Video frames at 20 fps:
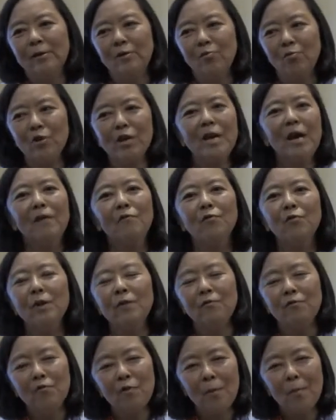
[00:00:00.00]

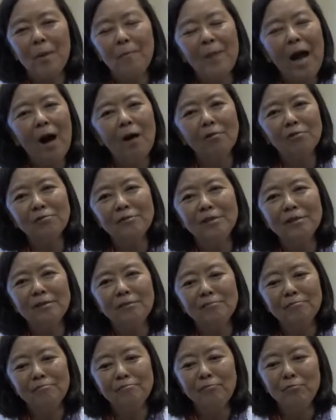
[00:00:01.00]
recovering from a bout
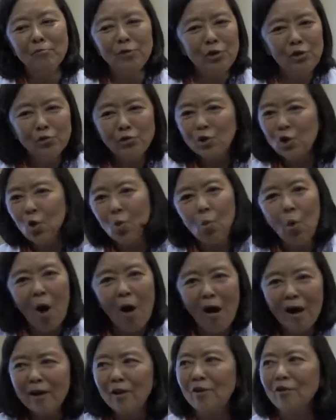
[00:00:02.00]
and would use her
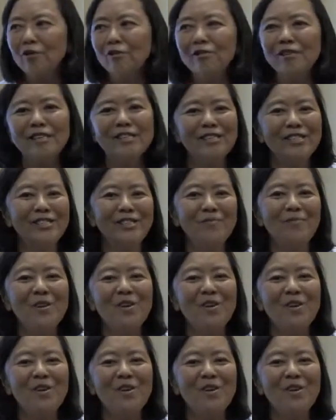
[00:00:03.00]
walker and she'd mm.